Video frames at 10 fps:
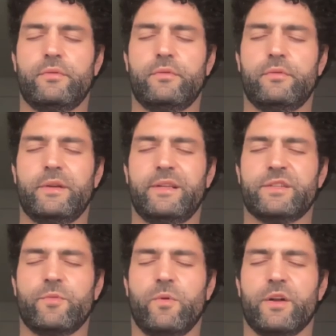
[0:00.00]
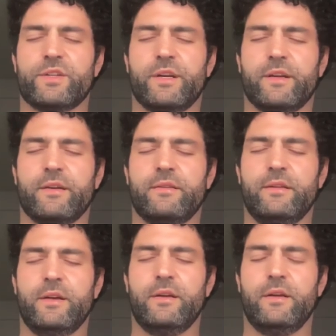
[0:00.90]
And as you're watching,
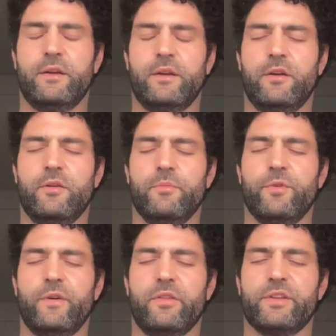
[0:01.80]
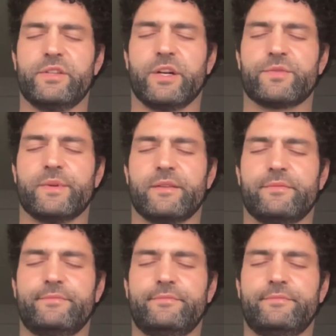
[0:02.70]
remove all the judgment